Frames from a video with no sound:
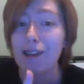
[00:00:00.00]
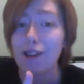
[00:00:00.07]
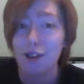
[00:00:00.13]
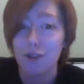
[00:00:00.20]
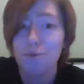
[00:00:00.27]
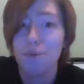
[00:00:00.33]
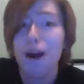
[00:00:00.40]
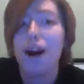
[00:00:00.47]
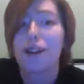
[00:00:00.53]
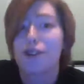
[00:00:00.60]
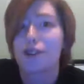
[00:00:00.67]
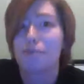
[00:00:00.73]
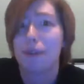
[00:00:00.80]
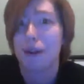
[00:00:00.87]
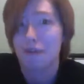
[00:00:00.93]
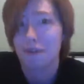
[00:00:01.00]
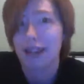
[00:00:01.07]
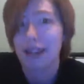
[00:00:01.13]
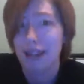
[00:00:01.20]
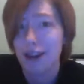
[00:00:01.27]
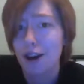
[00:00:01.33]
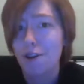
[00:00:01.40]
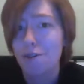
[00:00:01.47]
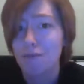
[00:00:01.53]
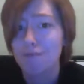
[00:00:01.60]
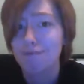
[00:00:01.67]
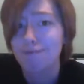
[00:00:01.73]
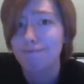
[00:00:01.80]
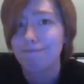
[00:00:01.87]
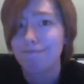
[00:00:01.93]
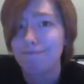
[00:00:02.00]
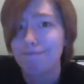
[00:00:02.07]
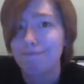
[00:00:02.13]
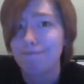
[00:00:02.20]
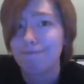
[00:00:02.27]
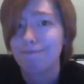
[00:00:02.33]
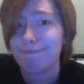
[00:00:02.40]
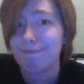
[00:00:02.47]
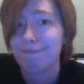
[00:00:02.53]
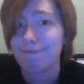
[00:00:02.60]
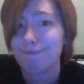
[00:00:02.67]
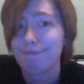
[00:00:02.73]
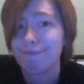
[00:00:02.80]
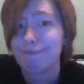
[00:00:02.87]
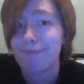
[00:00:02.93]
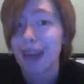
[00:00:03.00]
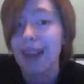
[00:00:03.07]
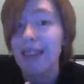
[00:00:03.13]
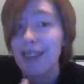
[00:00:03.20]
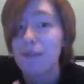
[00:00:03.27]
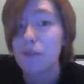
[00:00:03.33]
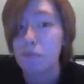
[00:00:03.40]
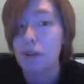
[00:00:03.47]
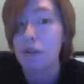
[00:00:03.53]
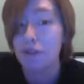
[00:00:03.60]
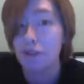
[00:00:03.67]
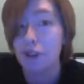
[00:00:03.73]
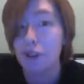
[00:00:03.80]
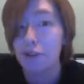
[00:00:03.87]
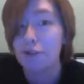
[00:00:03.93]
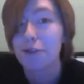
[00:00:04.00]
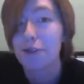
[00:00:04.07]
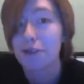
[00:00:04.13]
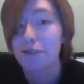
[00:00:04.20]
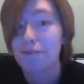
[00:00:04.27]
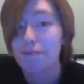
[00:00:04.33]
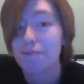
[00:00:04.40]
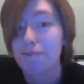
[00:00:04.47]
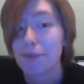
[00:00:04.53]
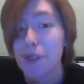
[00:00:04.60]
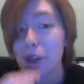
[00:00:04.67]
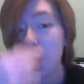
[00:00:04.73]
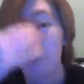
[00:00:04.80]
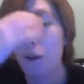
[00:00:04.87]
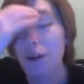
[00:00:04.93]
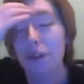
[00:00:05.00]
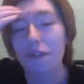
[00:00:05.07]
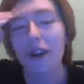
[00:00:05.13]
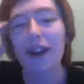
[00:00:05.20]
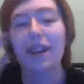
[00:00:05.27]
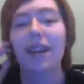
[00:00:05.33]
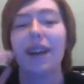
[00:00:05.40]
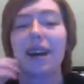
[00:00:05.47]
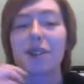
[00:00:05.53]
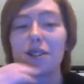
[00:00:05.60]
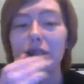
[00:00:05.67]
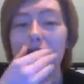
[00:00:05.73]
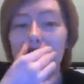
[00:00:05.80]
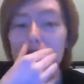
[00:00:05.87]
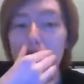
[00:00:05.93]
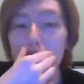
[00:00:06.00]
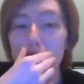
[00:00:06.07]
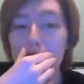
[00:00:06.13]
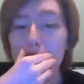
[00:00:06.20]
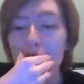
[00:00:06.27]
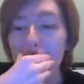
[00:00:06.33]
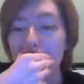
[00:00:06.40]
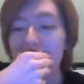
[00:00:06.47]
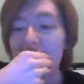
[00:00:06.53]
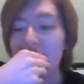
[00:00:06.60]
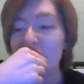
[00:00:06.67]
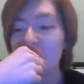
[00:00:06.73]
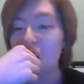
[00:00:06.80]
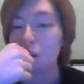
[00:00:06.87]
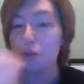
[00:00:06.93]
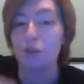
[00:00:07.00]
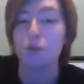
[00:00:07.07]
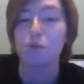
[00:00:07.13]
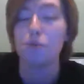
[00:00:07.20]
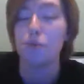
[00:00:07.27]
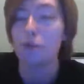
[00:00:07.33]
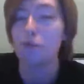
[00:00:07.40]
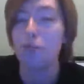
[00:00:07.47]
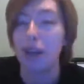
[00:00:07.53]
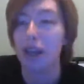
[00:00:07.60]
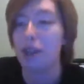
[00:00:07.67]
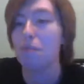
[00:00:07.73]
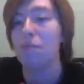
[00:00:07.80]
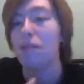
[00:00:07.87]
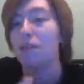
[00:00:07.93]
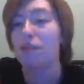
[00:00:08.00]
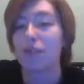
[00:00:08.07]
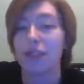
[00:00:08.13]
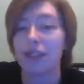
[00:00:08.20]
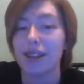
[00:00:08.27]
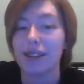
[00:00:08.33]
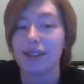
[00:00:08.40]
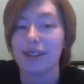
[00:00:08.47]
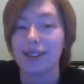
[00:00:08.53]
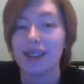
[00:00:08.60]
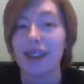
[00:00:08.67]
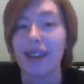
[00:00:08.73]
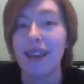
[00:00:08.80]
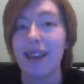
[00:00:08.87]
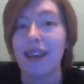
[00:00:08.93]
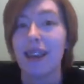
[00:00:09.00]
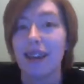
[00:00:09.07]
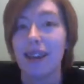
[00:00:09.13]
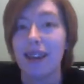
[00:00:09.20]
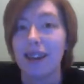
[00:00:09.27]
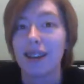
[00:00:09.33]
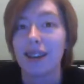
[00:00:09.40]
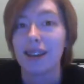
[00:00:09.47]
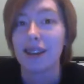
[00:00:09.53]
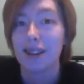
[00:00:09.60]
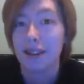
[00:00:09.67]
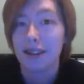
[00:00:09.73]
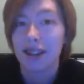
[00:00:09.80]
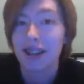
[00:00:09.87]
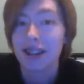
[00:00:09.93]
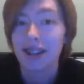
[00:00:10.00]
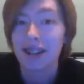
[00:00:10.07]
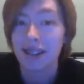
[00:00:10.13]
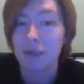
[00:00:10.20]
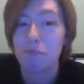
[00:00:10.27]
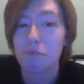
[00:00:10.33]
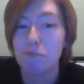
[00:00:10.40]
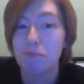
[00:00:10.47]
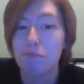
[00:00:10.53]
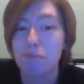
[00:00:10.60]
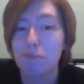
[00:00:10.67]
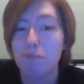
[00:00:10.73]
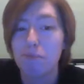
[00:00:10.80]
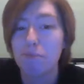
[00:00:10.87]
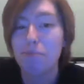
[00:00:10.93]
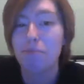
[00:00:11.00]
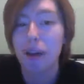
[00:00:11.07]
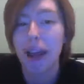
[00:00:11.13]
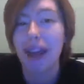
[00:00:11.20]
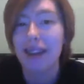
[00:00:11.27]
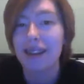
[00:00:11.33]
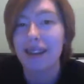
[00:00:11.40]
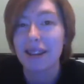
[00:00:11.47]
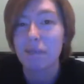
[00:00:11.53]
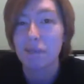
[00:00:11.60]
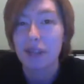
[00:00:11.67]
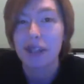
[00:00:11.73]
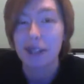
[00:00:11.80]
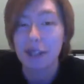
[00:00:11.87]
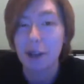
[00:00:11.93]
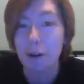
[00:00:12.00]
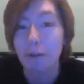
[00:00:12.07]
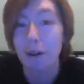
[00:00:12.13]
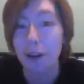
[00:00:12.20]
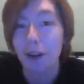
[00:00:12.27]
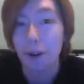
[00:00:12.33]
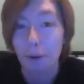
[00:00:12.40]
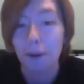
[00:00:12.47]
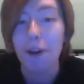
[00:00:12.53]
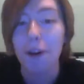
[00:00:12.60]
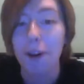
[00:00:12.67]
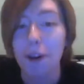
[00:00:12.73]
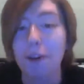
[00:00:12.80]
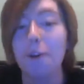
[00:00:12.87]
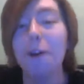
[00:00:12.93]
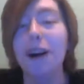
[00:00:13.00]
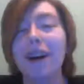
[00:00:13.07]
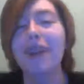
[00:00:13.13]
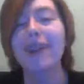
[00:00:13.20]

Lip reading: You watched my video. That gives me views. So if I can actually get to a point where YouTube would pay me for this, you're technically paying me to annoy you.